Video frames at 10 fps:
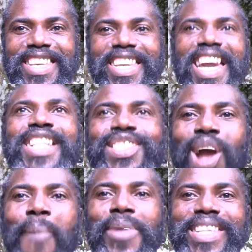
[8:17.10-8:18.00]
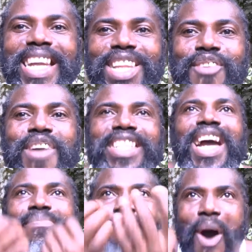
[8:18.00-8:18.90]
interpreting the
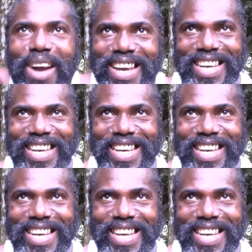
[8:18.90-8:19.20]
written book.